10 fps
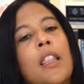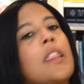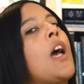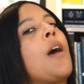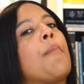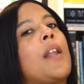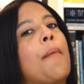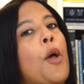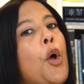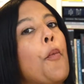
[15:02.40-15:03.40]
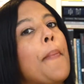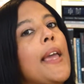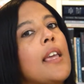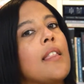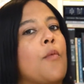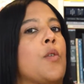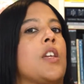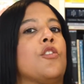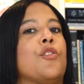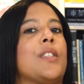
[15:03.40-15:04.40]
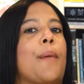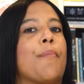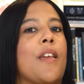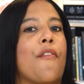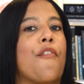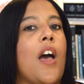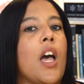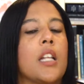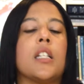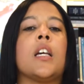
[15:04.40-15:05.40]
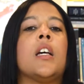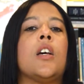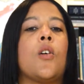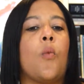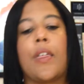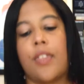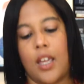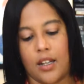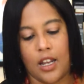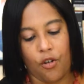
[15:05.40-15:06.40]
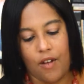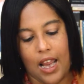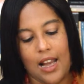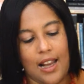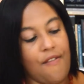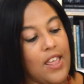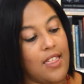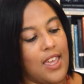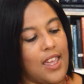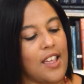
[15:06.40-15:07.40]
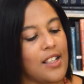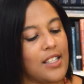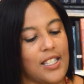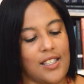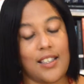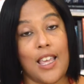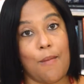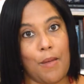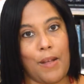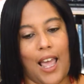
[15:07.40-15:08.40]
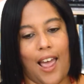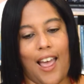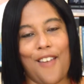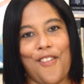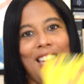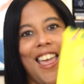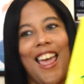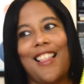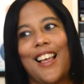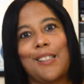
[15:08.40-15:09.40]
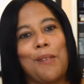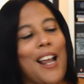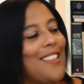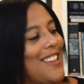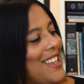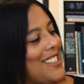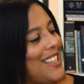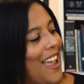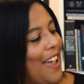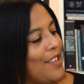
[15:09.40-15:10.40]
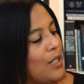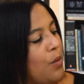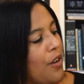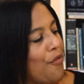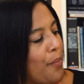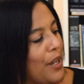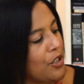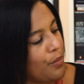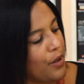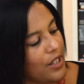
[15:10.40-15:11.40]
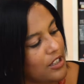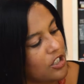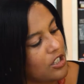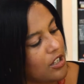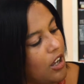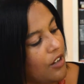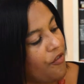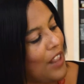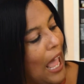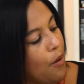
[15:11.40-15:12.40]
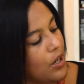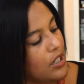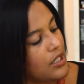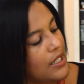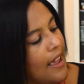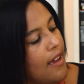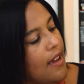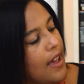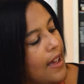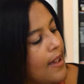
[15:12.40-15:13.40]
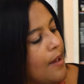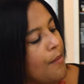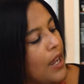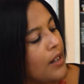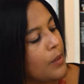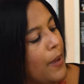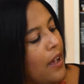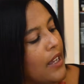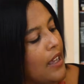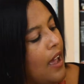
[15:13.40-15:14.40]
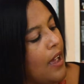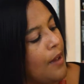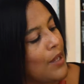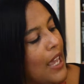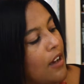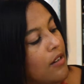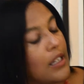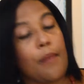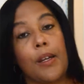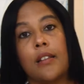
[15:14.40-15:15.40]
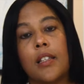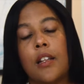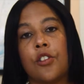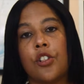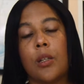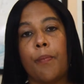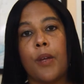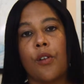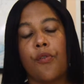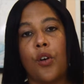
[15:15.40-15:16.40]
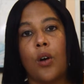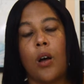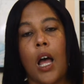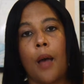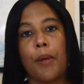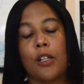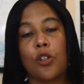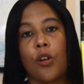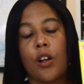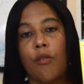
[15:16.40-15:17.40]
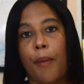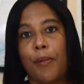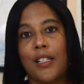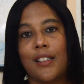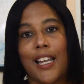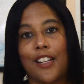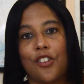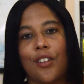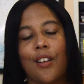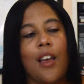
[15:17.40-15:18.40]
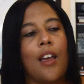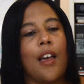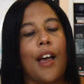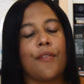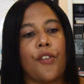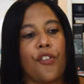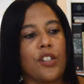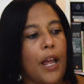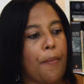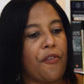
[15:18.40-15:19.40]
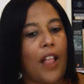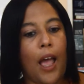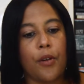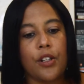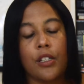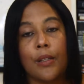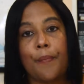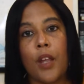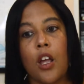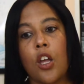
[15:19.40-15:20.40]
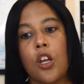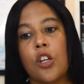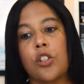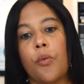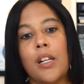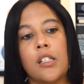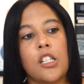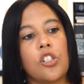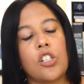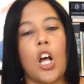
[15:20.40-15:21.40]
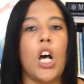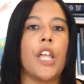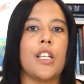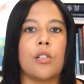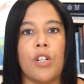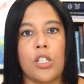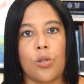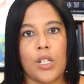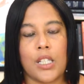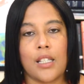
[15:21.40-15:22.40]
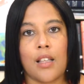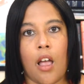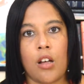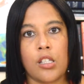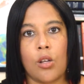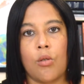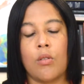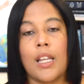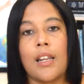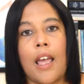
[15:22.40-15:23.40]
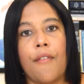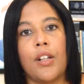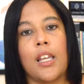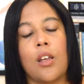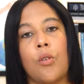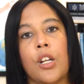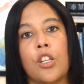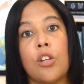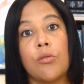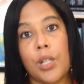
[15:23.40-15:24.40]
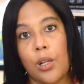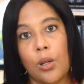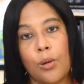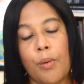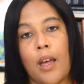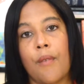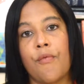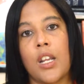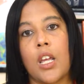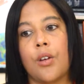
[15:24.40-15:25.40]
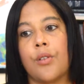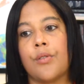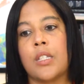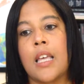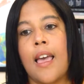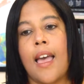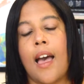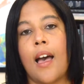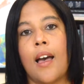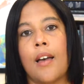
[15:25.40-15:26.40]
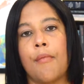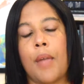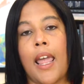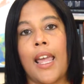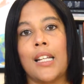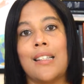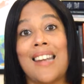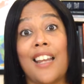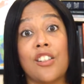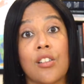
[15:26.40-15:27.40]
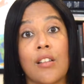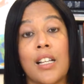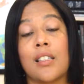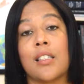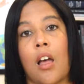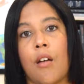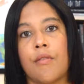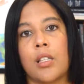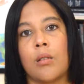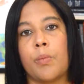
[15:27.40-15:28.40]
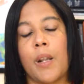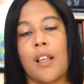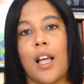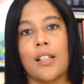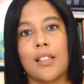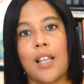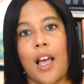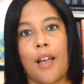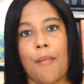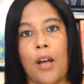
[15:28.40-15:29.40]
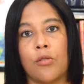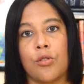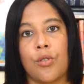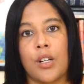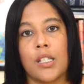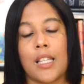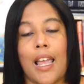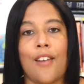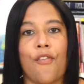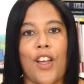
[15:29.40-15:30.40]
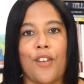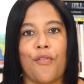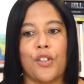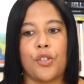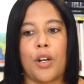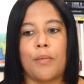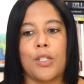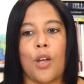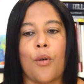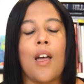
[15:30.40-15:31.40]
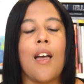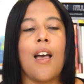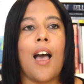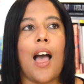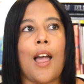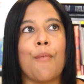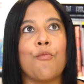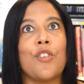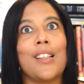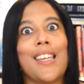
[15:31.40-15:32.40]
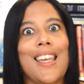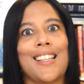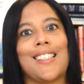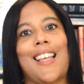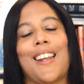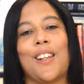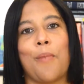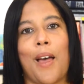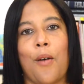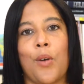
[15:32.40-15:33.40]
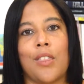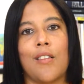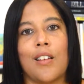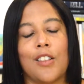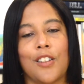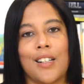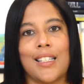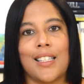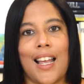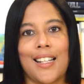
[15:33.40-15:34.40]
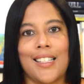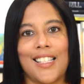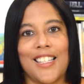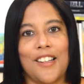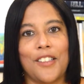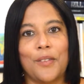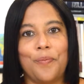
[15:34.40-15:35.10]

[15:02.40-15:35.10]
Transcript: thumb, but I'm hoping that we can do something fun with it and create living things, keep them alive. And last but not least, I have this wonderful picture book. It's just called Flowers, and it's about Gail Gibbons, and it's just a beautiful pictorial representation of different type of flowers. So in addition to all these resources, I also lean heavily on YouTube videos and nature itself. So spending lots of time outdoors and fun field trips. So I'm really excited about what they're going to learn in science this year.